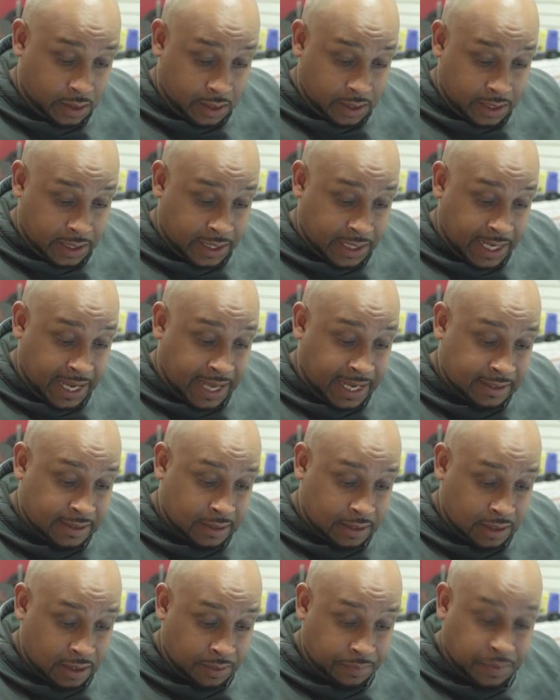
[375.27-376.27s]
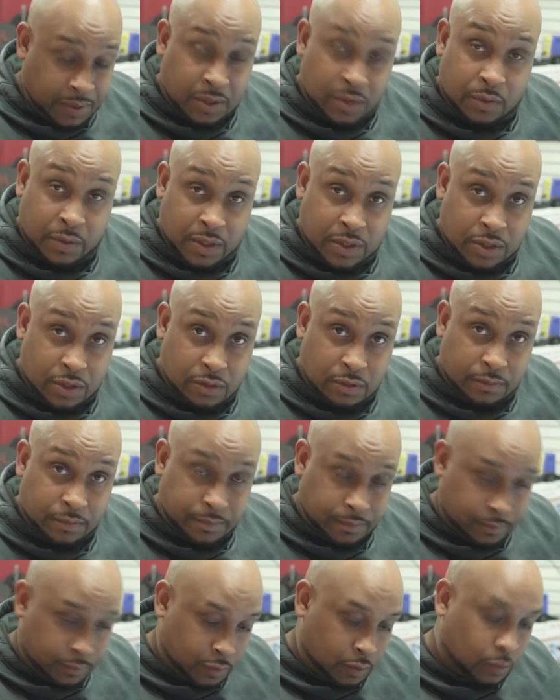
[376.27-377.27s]
and it has a GPU issue,
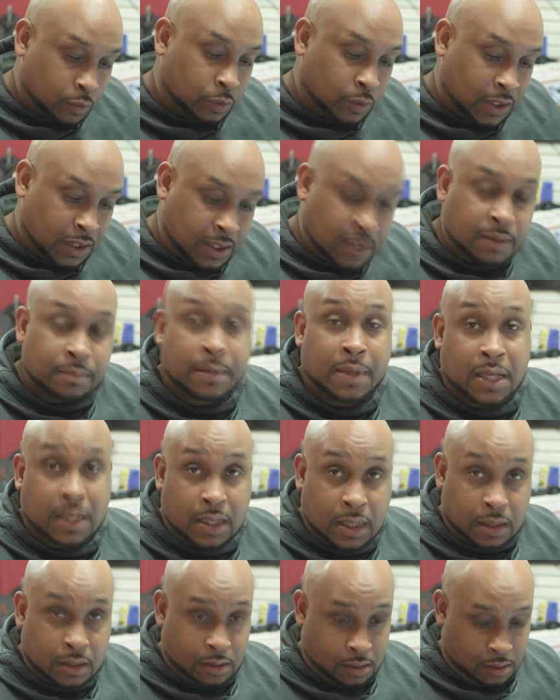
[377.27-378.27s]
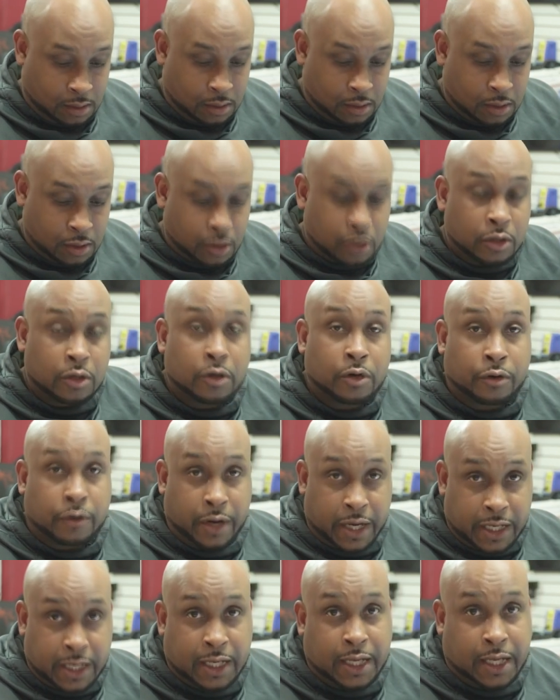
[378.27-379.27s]
we can make it
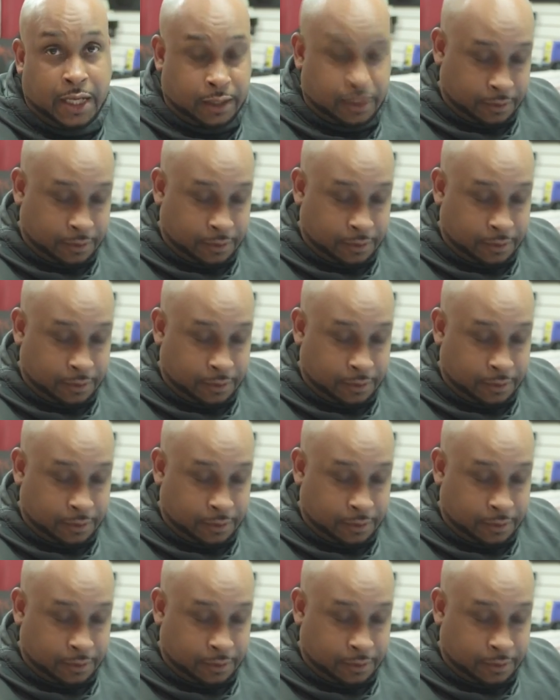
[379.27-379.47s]
great again.